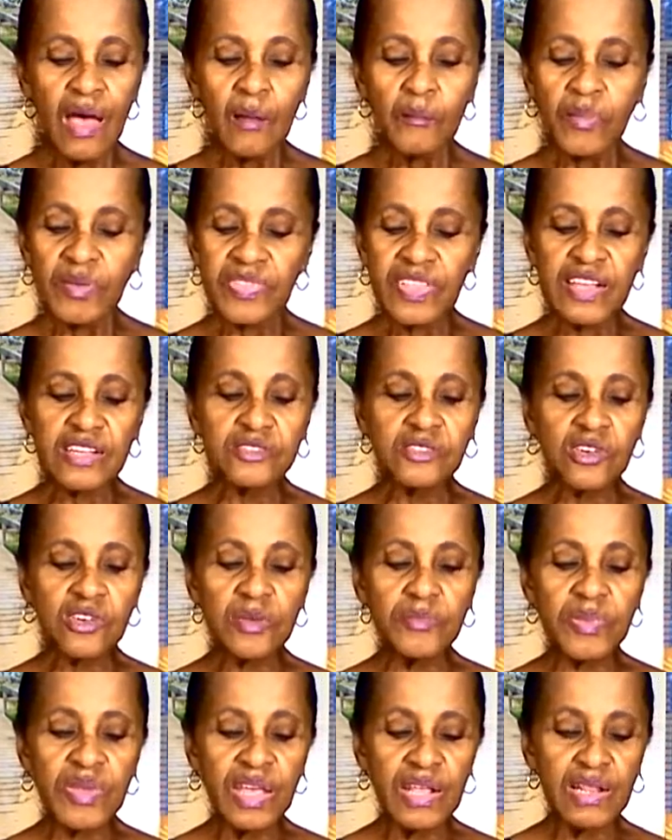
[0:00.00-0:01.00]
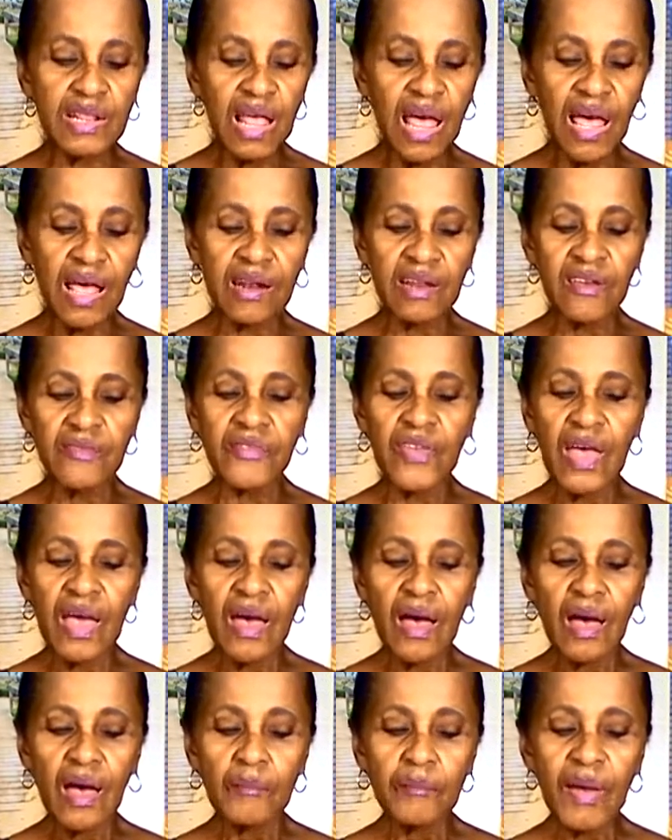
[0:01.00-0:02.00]
But there's going to be a lot of
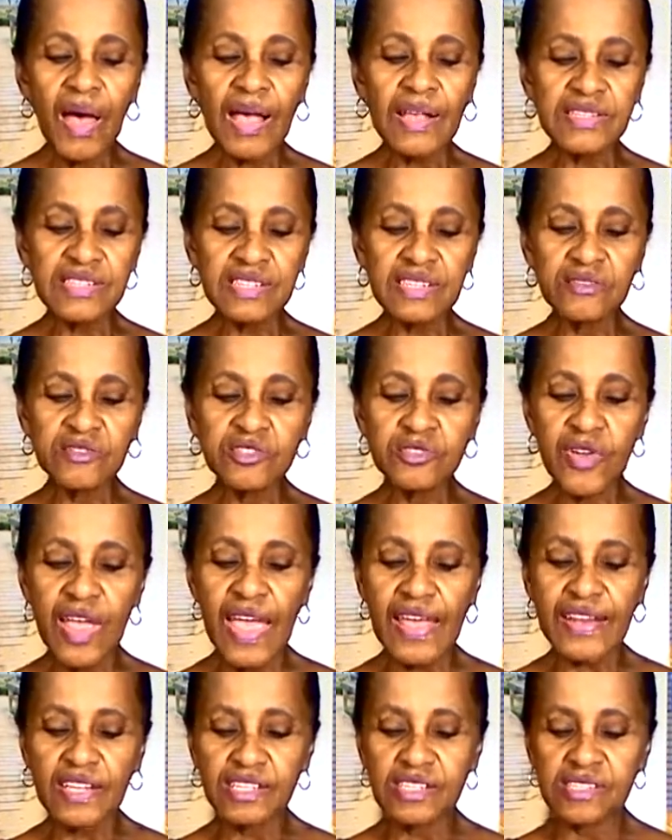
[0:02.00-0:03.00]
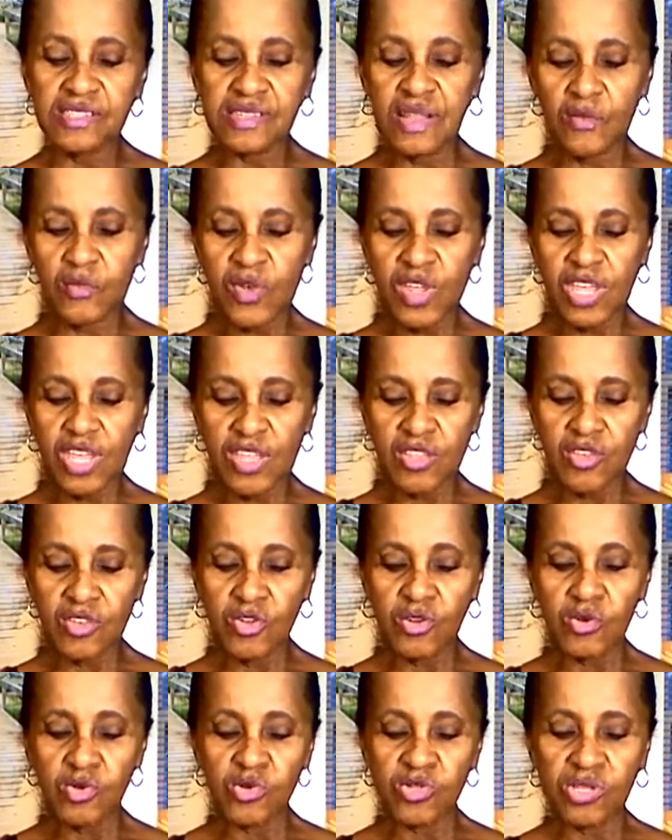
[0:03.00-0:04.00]
positive strategies that we can
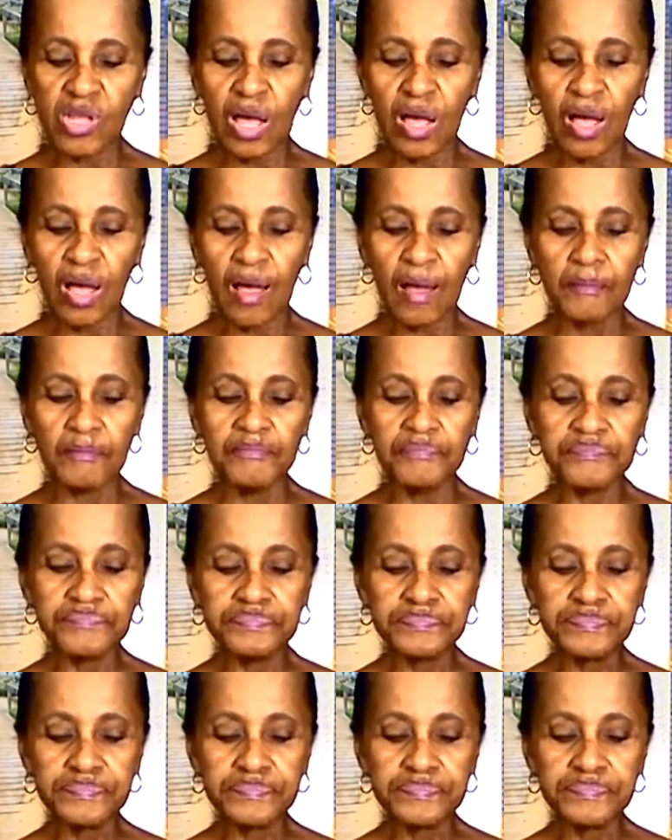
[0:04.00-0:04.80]
use, and